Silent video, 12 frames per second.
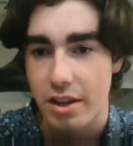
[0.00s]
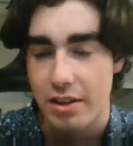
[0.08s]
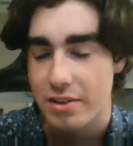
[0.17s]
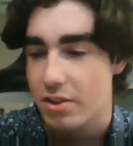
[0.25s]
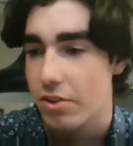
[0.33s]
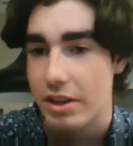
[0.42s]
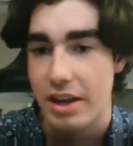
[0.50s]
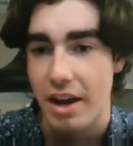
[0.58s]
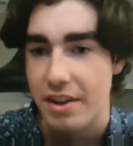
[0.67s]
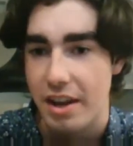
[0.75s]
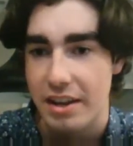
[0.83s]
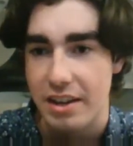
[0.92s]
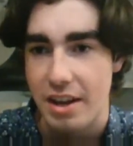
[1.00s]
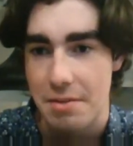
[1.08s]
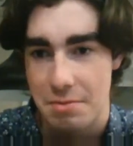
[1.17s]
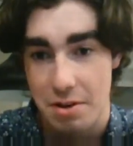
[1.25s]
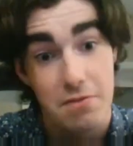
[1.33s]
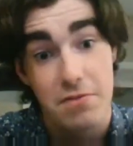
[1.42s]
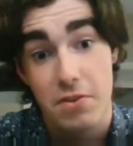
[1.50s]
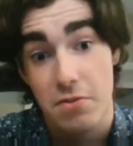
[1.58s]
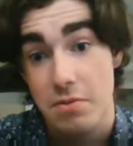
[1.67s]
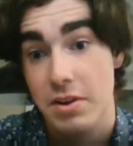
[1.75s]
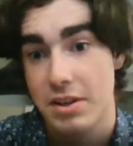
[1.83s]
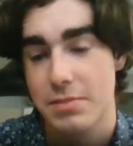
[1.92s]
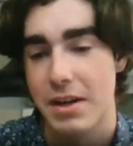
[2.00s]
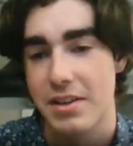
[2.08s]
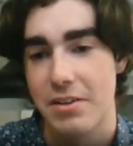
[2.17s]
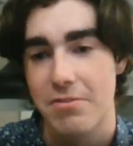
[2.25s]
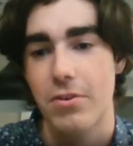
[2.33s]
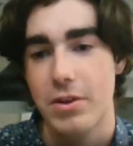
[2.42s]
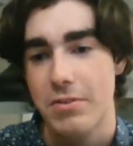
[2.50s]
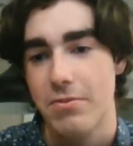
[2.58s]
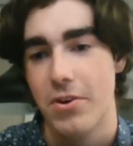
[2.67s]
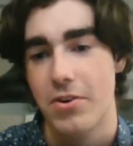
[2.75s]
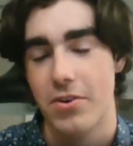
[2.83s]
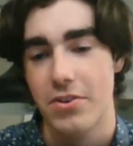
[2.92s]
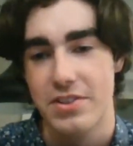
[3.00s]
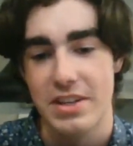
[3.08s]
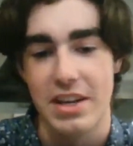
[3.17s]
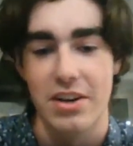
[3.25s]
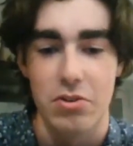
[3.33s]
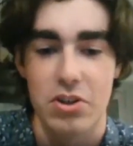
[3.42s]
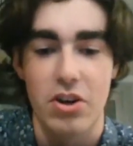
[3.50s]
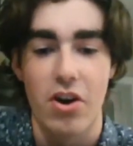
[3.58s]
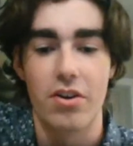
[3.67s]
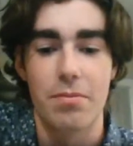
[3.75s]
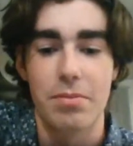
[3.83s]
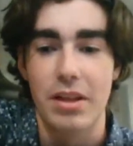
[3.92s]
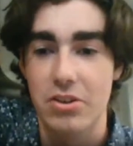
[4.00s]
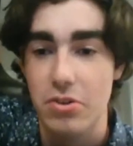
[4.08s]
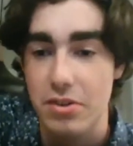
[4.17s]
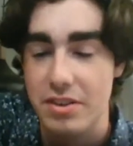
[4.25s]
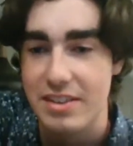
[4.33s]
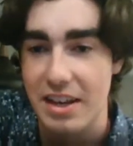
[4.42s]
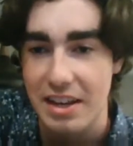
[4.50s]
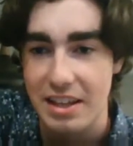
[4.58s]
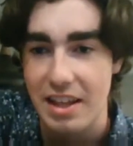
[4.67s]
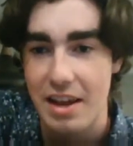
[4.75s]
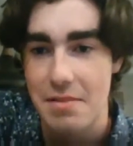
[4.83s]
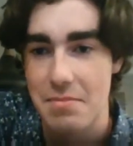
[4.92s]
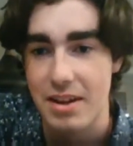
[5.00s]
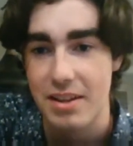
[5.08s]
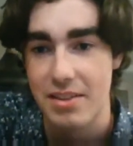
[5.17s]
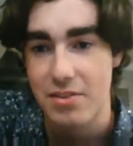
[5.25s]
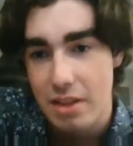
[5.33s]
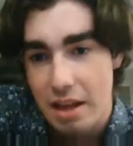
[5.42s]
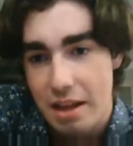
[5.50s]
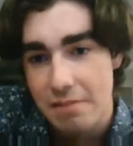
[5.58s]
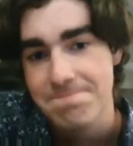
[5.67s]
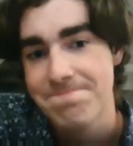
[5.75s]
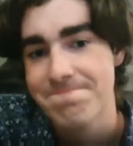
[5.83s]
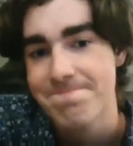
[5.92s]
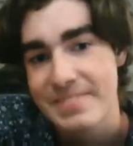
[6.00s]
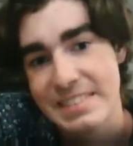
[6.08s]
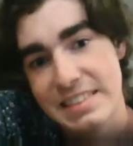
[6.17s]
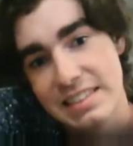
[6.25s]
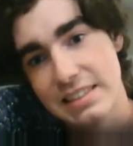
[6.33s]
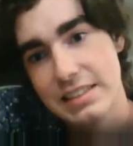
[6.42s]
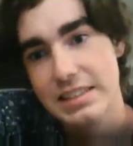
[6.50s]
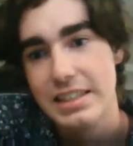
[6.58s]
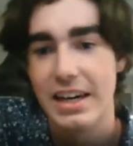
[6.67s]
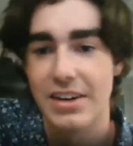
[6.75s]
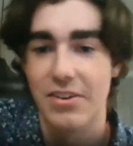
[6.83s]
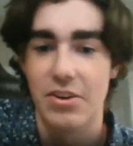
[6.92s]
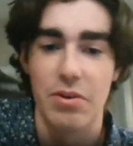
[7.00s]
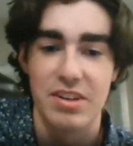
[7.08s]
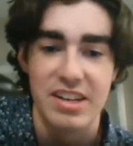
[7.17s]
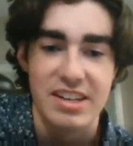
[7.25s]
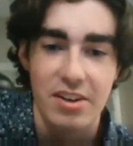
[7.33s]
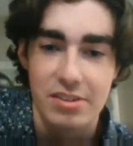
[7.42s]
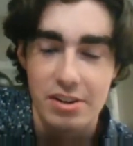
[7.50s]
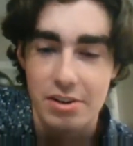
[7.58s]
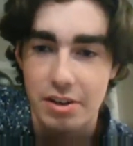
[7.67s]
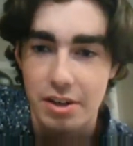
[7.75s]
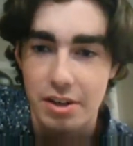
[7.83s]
is the only guy that I can name. And if you're expecting 44-year-old Zdeno Chara to play good second line minutes, then I don't know what to tell you.